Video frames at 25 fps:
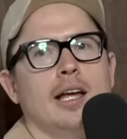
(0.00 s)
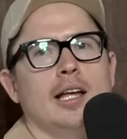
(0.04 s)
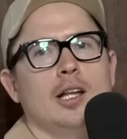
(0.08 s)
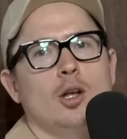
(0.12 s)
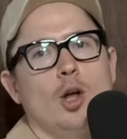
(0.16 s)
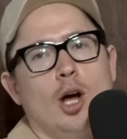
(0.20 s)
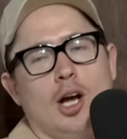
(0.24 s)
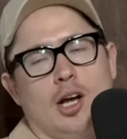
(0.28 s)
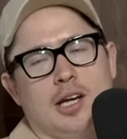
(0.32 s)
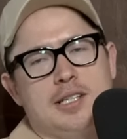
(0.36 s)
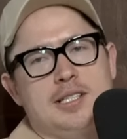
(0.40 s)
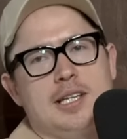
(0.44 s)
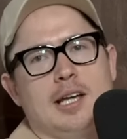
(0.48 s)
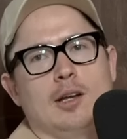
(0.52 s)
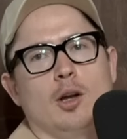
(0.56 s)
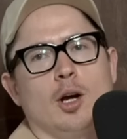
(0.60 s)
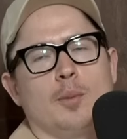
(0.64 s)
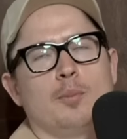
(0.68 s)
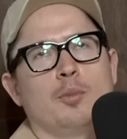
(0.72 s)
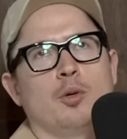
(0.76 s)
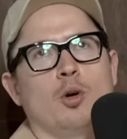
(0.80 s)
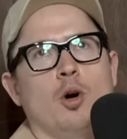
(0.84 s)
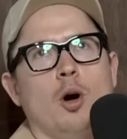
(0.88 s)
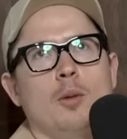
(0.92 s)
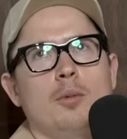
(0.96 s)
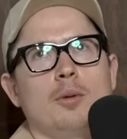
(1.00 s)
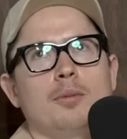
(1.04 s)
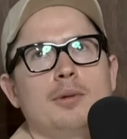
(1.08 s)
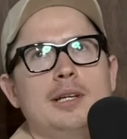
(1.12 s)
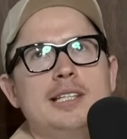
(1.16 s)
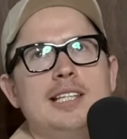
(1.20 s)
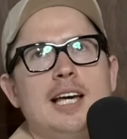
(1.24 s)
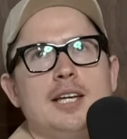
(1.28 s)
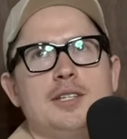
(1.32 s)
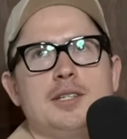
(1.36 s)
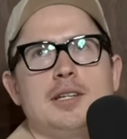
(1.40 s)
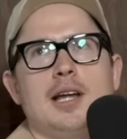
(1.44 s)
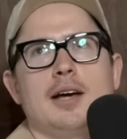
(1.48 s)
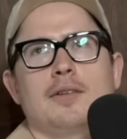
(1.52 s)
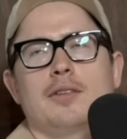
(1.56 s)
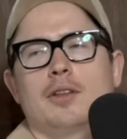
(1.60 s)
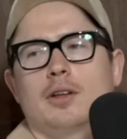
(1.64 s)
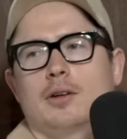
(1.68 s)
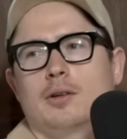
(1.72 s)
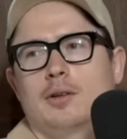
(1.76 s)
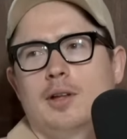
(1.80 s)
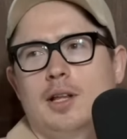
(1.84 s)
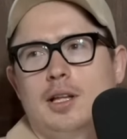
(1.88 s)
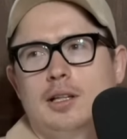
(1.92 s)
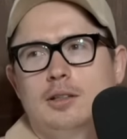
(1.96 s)
like I said, like probably doesn't have
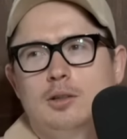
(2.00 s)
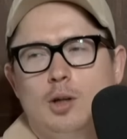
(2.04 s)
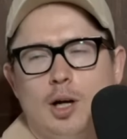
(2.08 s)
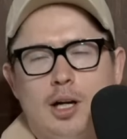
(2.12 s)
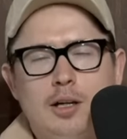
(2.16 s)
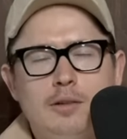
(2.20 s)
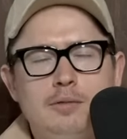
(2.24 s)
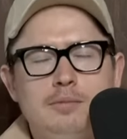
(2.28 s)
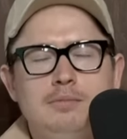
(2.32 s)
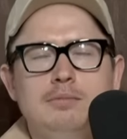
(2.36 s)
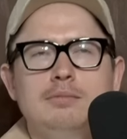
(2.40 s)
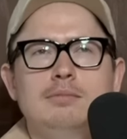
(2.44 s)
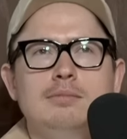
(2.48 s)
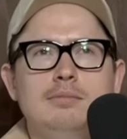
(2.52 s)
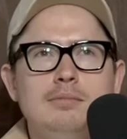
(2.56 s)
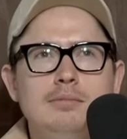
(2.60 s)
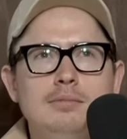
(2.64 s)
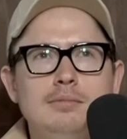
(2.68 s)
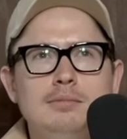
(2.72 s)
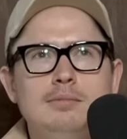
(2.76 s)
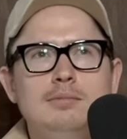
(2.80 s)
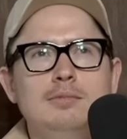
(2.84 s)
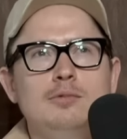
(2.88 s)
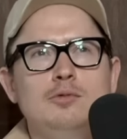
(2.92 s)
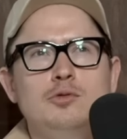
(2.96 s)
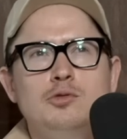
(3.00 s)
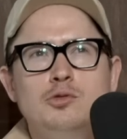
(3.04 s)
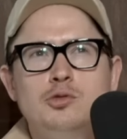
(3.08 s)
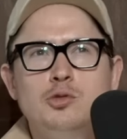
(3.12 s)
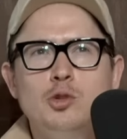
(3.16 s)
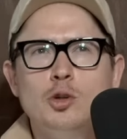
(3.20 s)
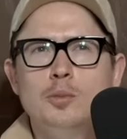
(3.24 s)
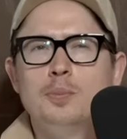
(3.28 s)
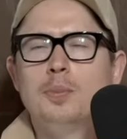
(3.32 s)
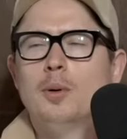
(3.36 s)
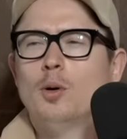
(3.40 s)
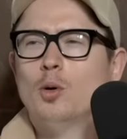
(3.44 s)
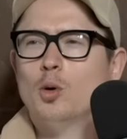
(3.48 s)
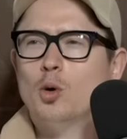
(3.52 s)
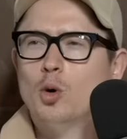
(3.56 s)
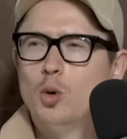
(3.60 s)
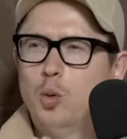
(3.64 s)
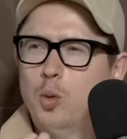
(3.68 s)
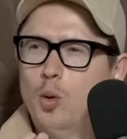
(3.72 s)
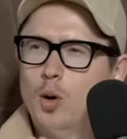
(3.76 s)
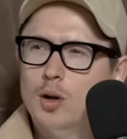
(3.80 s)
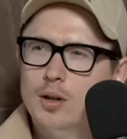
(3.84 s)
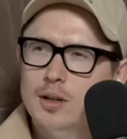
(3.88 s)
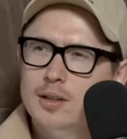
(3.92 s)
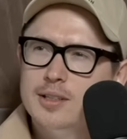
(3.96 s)
the like football
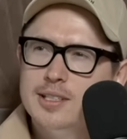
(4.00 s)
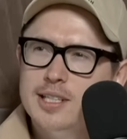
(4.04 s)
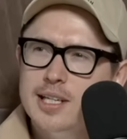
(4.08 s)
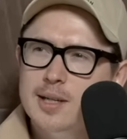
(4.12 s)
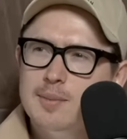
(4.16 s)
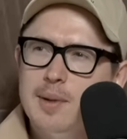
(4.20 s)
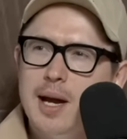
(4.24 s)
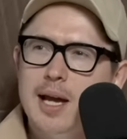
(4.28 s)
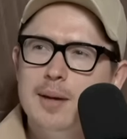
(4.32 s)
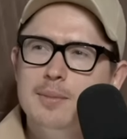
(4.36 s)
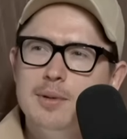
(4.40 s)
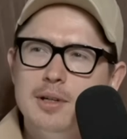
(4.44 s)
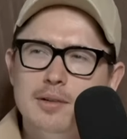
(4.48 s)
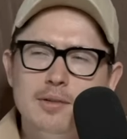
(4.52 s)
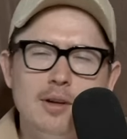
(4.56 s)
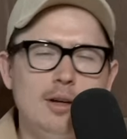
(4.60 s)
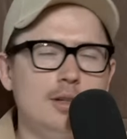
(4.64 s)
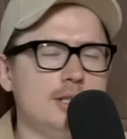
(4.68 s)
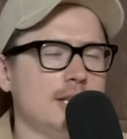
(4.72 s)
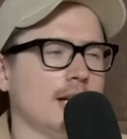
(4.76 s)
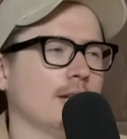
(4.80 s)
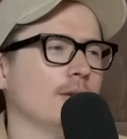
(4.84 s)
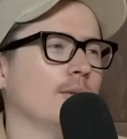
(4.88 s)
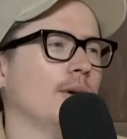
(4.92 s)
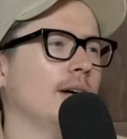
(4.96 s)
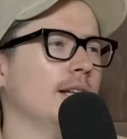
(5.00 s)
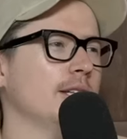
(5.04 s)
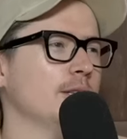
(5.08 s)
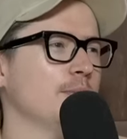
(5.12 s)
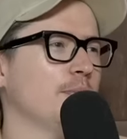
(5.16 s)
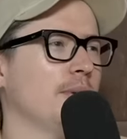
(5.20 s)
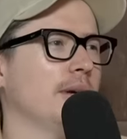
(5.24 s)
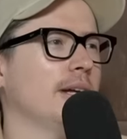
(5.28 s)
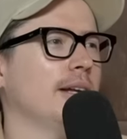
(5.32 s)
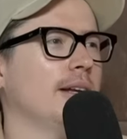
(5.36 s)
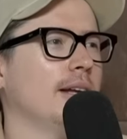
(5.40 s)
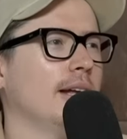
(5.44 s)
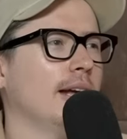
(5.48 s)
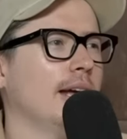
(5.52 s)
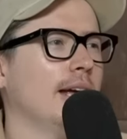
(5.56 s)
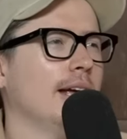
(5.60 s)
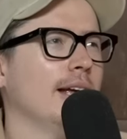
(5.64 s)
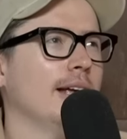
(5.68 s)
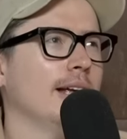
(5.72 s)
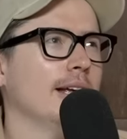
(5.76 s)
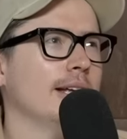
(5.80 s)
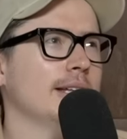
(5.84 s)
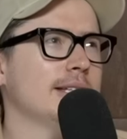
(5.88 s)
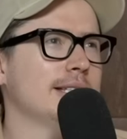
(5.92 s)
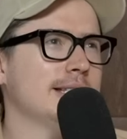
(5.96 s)
quality maybe of those other ones, but
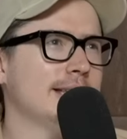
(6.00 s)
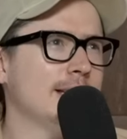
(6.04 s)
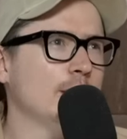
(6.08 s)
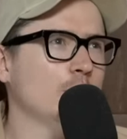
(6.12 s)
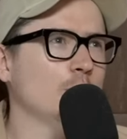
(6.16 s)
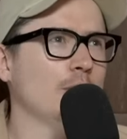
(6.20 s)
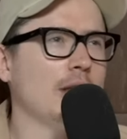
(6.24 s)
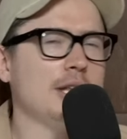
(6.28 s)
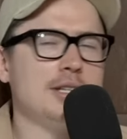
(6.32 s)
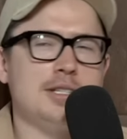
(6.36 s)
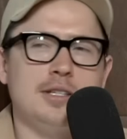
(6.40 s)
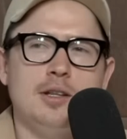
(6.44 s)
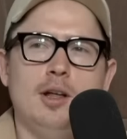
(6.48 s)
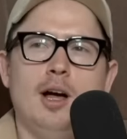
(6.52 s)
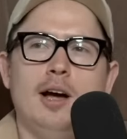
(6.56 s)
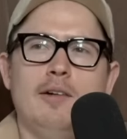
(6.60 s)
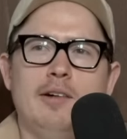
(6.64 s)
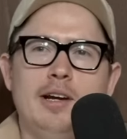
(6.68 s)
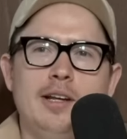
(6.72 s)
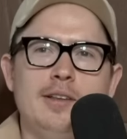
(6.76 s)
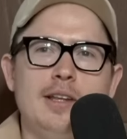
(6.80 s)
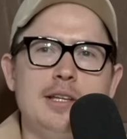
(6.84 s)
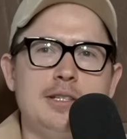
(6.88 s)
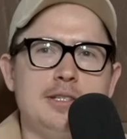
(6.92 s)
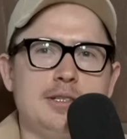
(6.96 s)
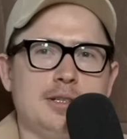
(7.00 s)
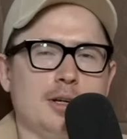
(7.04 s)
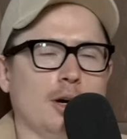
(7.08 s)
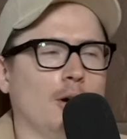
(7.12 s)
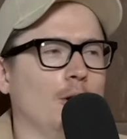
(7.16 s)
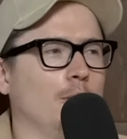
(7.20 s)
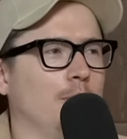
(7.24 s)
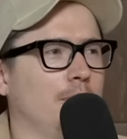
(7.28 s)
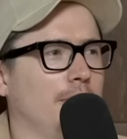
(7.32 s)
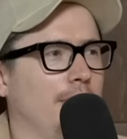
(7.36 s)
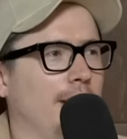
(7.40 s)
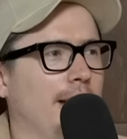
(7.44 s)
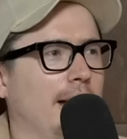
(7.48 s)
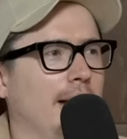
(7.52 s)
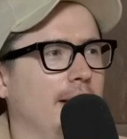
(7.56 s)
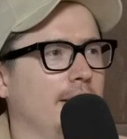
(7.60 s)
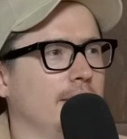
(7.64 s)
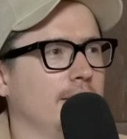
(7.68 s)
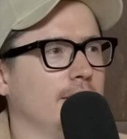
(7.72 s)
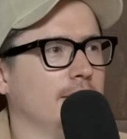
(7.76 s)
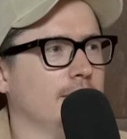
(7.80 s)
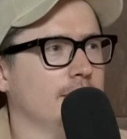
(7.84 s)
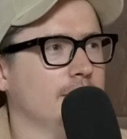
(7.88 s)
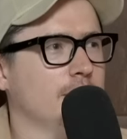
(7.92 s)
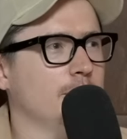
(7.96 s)
still, there's I reckon there's scope there
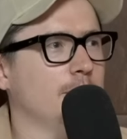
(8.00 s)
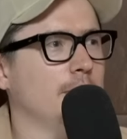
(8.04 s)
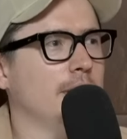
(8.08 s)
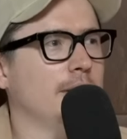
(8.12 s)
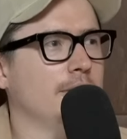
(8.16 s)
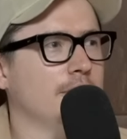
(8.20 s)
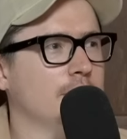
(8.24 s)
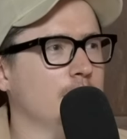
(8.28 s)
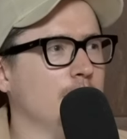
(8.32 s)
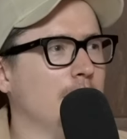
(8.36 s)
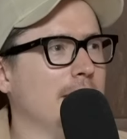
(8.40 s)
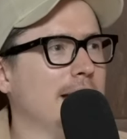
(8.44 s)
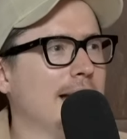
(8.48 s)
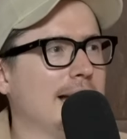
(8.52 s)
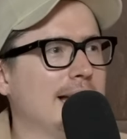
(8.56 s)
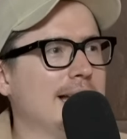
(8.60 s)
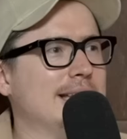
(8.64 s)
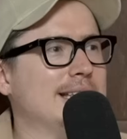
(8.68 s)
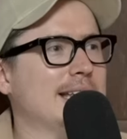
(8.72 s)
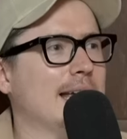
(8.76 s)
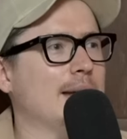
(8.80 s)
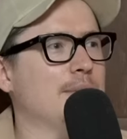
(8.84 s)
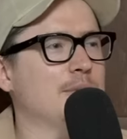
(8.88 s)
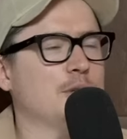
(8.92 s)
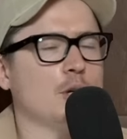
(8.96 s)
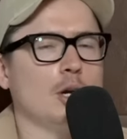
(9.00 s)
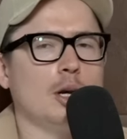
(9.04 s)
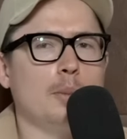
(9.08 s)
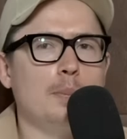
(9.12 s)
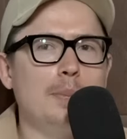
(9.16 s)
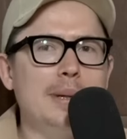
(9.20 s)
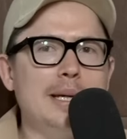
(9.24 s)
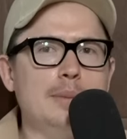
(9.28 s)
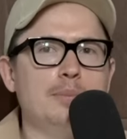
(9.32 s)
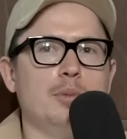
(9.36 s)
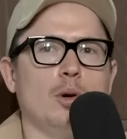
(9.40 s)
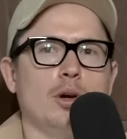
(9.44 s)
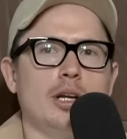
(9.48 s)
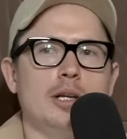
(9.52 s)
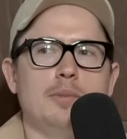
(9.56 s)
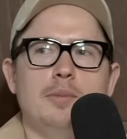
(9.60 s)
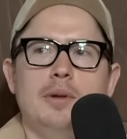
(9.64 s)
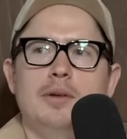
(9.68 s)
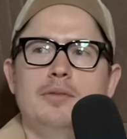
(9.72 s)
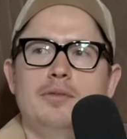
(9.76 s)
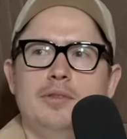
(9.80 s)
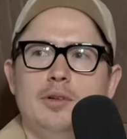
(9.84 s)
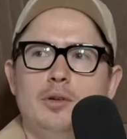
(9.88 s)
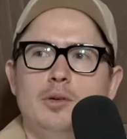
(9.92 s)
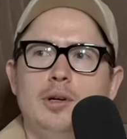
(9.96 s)
to be, to be any team's kind of big bodied
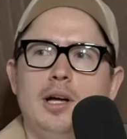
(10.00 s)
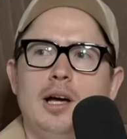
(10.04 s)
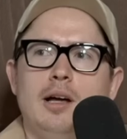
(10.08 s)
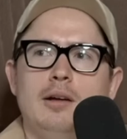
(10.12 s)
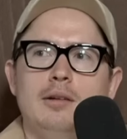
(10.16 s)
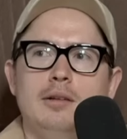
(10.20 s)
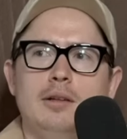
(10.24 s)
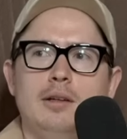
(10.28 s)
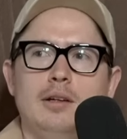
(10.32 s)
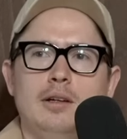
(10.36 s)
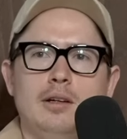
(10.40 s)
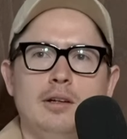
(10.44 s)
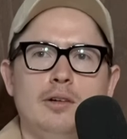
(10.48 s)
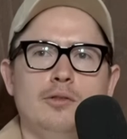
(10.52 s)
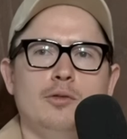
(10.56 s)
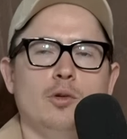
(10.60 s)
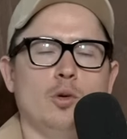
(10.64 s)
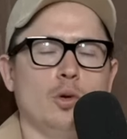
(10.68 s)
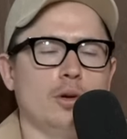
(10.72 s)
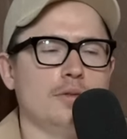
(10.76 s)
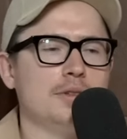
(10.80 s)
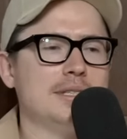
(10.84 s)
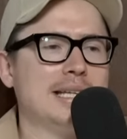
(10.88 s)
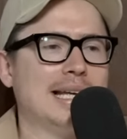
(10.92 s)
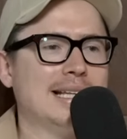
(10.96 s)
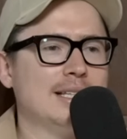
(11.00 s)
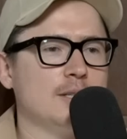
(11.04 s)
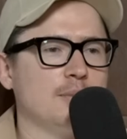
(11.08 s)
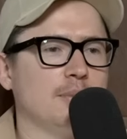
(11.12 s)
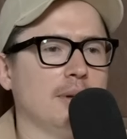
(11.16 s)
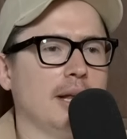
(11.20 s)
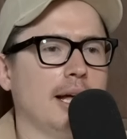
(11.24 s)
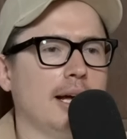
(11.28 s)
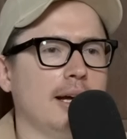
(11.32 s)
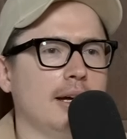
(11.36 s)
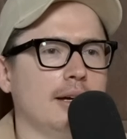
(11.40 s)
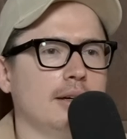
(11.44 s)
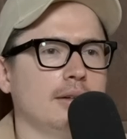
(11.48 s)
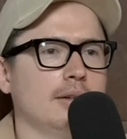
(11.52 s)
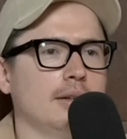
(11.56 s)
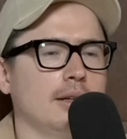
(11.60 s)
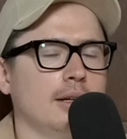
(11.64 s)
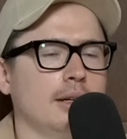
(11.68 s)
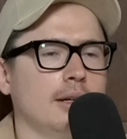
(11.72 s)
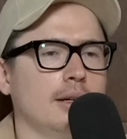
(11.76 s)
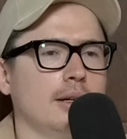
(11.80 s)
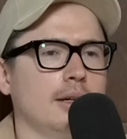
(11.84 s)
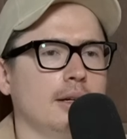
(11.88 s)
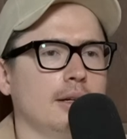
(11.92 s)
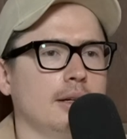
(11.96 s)
midfielder, mm-hmm. yep. sort of centre player.
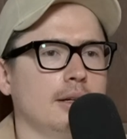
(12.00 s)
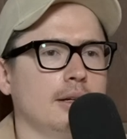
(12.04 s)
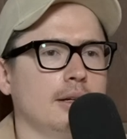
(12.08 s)
Yeah,